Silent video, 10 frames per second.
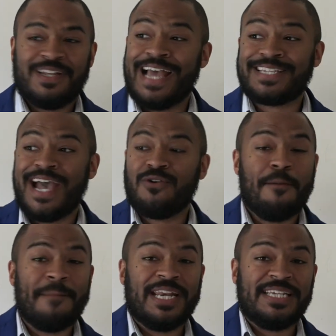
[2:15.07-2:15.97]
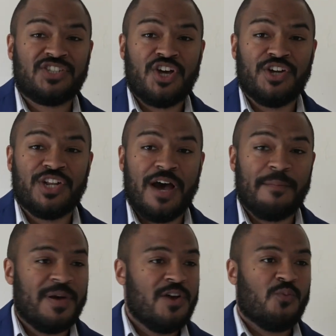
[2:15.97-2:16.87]
That's how the money turned
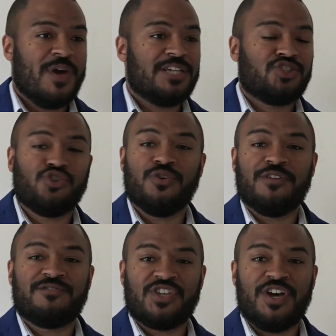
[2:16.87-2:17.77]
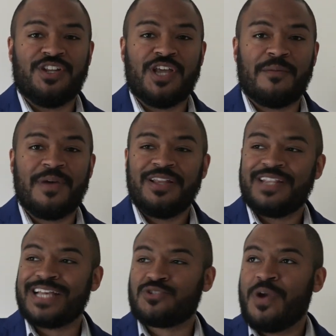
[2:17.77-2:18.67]
up when it shouldn't have turned up.
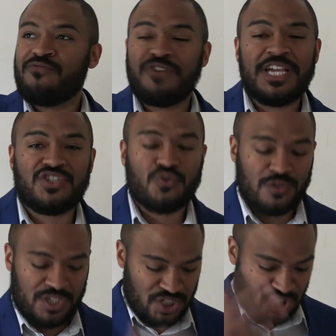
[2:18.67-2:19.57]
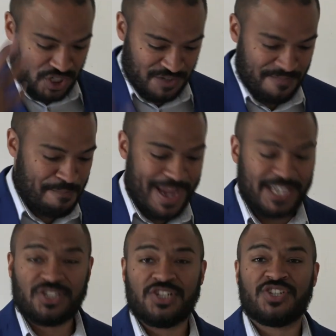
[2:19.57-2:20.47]
That's when resources just
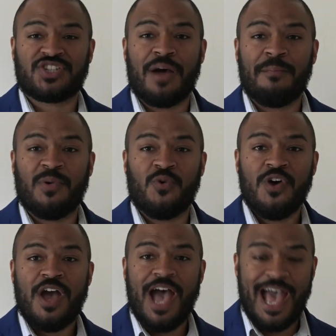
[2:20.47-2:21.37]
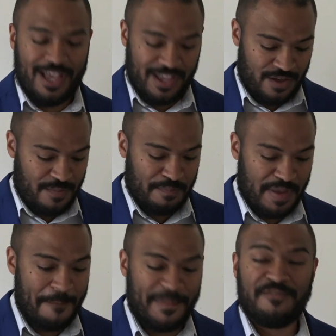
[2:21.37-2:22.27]
managed to stumble
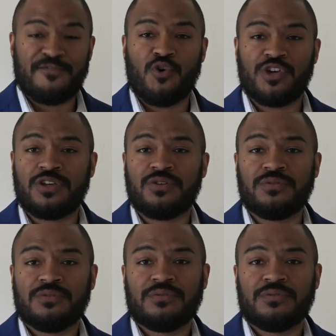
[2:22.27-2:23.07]
before you.